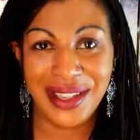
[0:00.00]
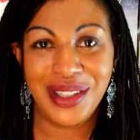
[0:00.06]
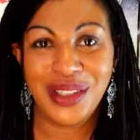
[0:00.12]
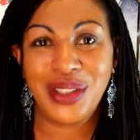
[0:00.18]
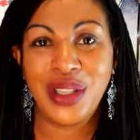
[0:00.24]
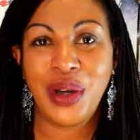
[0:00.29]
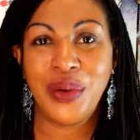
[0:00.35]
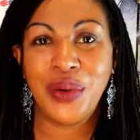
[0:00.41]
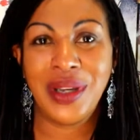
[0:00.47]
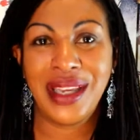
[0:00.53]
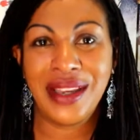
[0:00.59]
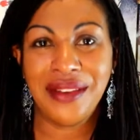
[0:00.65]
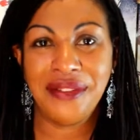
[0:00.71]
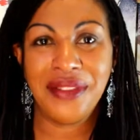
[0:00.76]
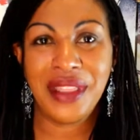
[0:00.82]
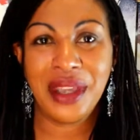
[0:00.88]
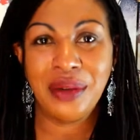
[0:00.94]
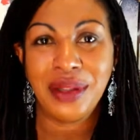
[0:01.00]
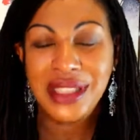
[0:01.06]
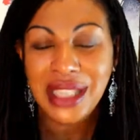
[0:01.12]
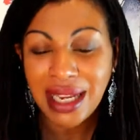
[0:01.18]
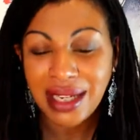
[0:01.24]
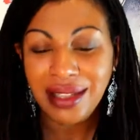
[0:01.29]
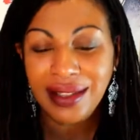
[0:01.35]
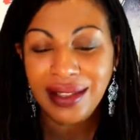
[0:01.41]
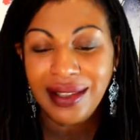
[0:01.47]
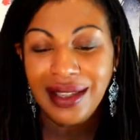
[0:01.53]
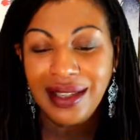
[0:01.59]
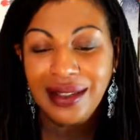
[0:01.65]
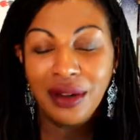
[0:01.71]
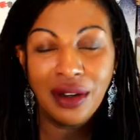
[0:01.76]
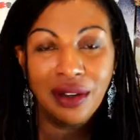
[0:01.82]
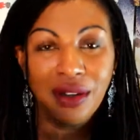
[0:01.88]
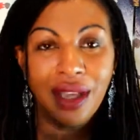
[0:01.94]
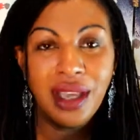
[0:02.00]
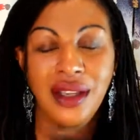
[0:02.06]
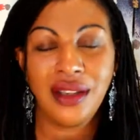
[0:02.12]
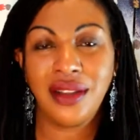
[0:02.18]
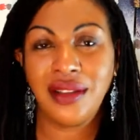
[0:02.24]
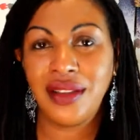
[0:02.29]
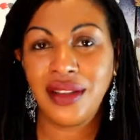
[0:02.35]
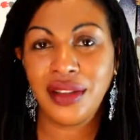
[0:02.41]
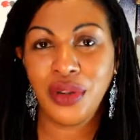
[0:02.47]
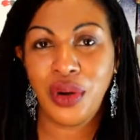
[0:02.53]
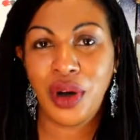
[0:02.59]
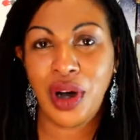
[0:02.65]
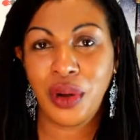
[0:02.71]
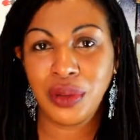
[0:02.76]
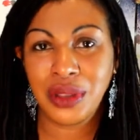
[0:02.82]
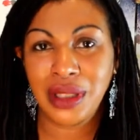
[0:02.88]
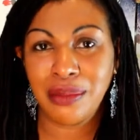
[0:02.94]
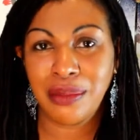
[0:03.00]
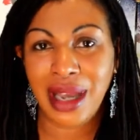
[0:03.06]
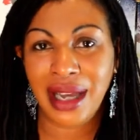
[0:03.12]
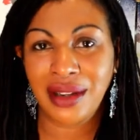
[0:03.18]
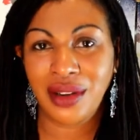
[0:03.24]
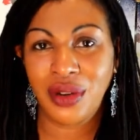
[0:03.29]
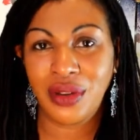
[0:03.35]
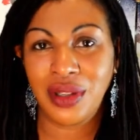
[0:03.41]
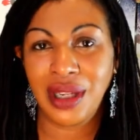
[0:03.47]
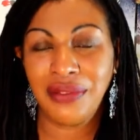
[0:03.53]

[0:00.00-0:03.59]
So if there is anything that you're holding back on,